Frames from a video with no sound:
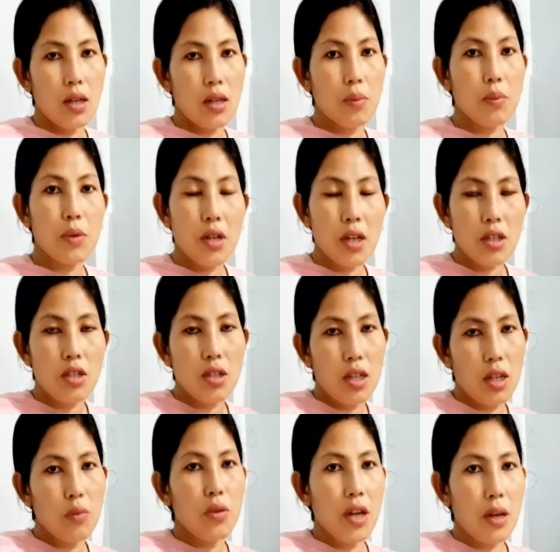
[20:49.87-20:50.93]
reproduction
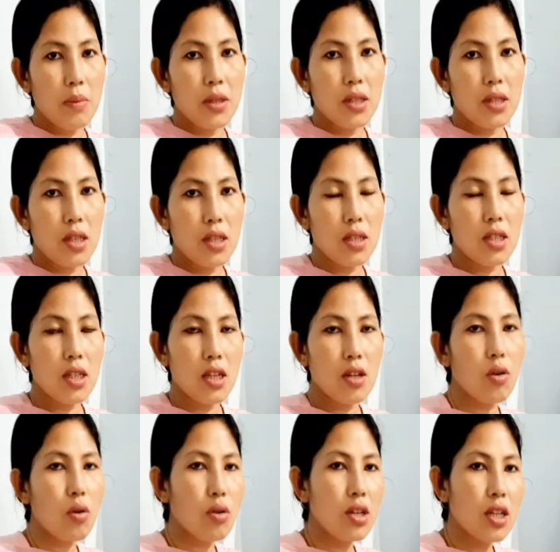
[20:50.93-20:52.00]
that we have discussed
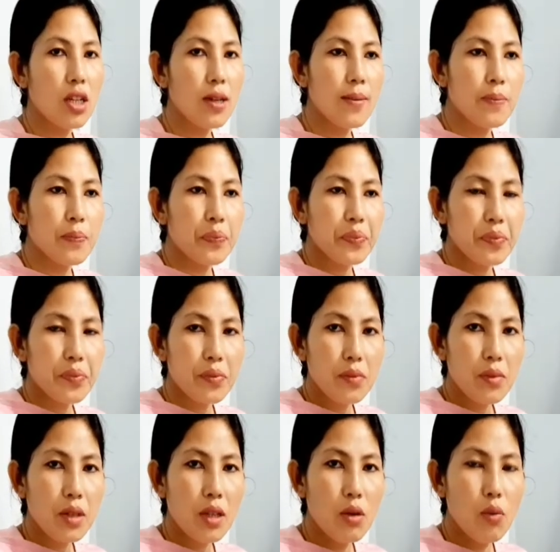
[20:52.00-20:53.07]
here, only
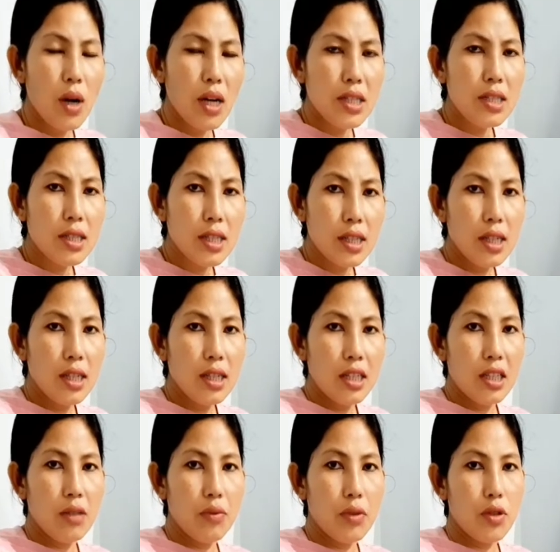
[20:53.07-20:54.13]
one single
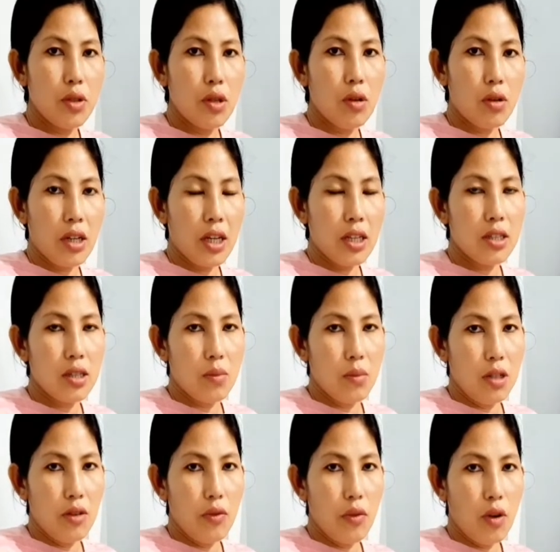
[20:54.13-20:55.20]
individual organism
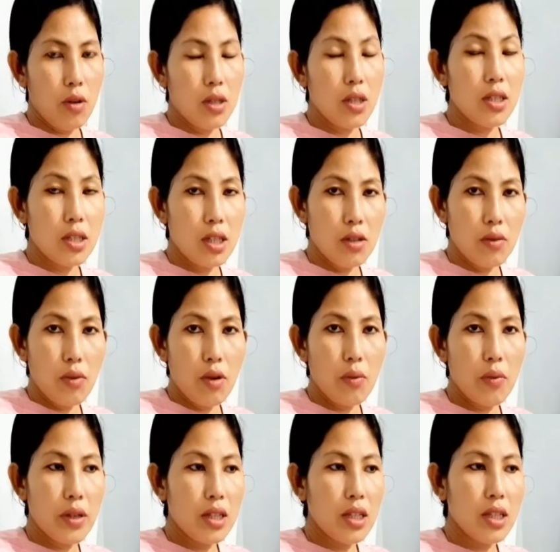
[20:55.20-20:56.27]
is
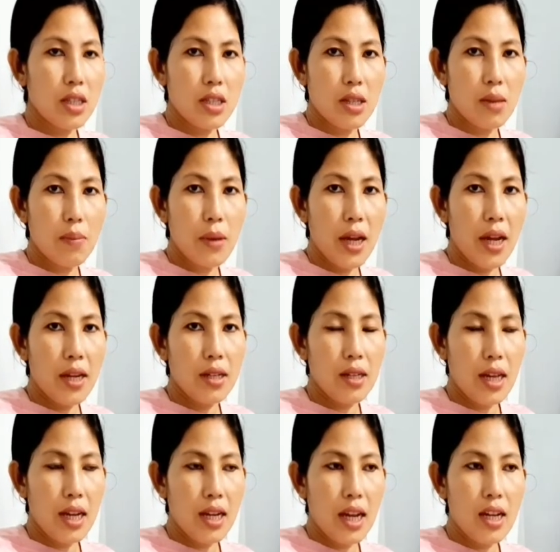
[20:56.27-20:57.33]
involved, whether it's a plant,
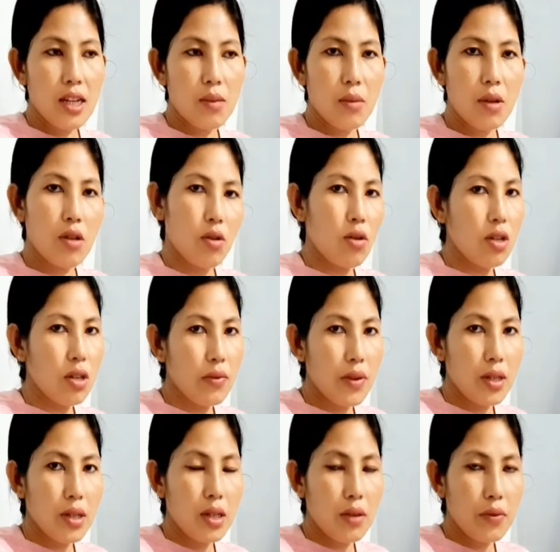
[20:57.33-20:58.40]
an animal, or
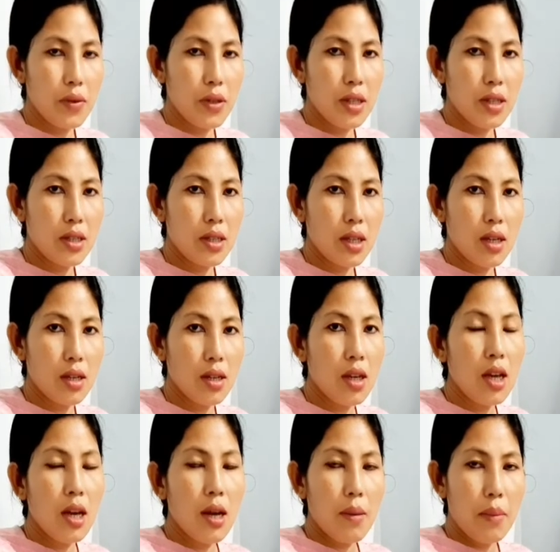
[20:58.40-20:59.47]
even if it is a
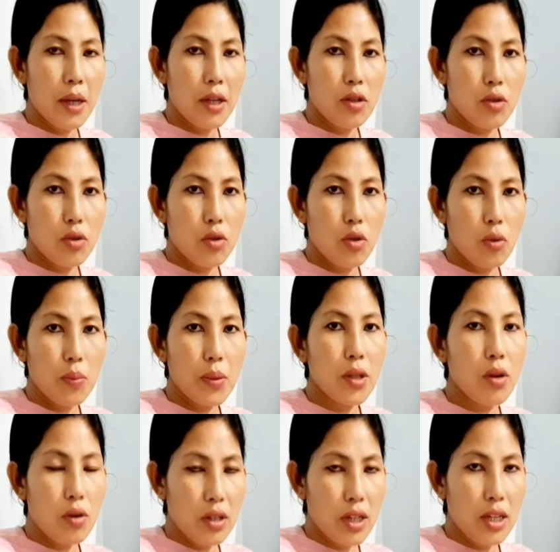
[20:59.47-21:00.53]
microscopic
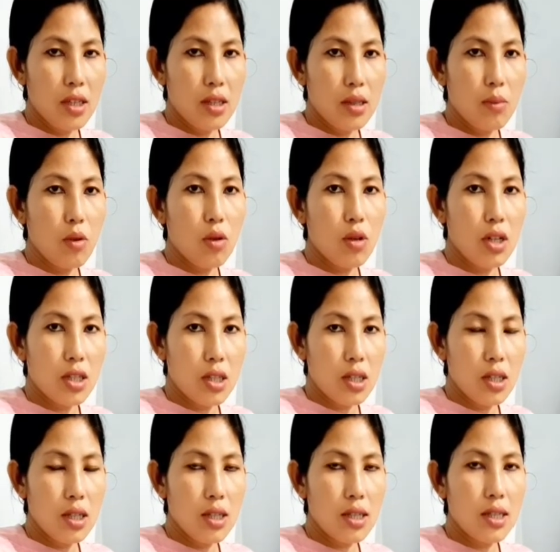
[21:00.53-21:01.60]
organism or a
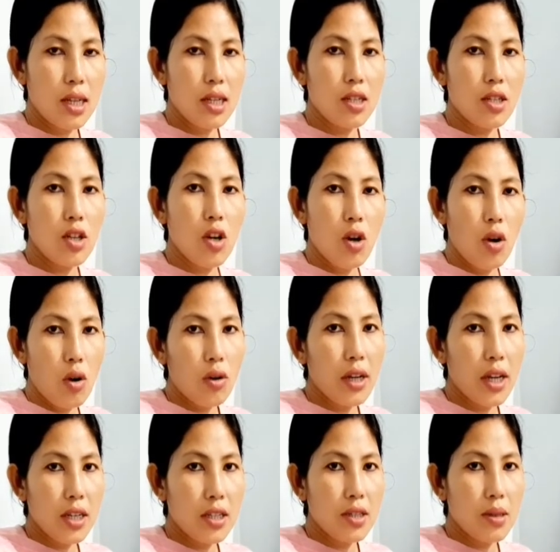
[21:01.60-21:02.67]
single celled
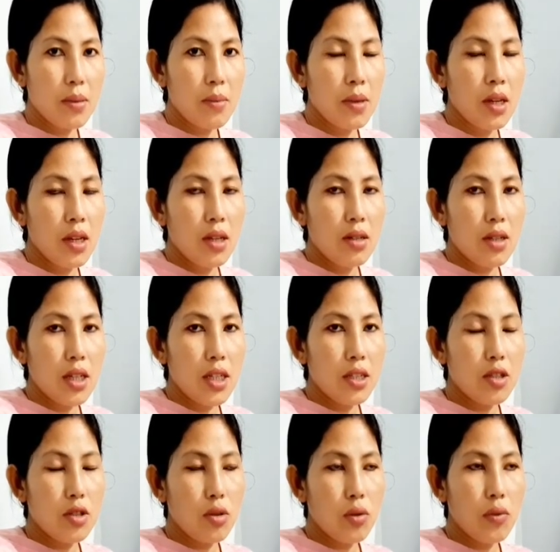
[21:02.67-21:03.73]
organism, right? So